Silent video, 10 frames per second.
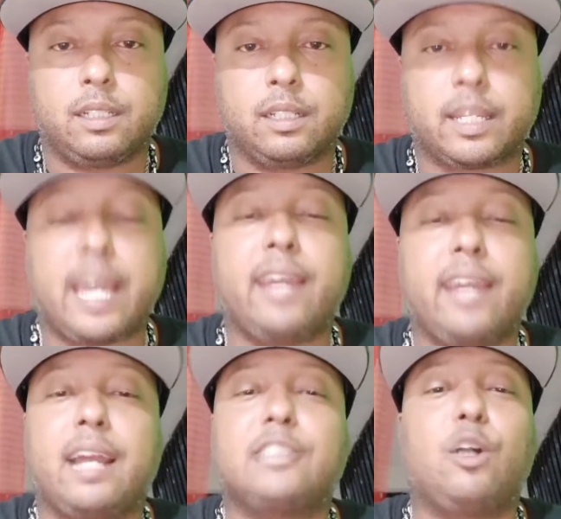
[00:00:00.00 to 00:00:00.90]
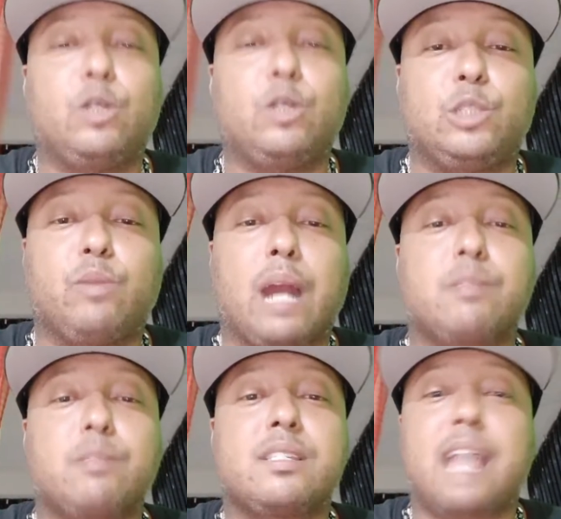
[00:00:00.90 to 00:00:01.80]
Ken, I told you, when I was
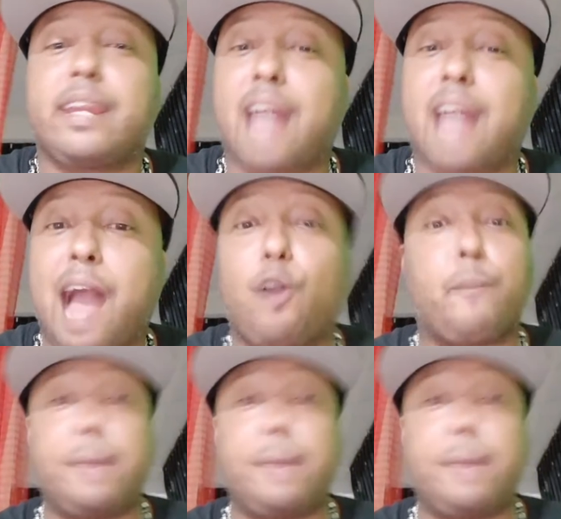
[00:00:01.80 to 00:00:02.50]
in San Diego,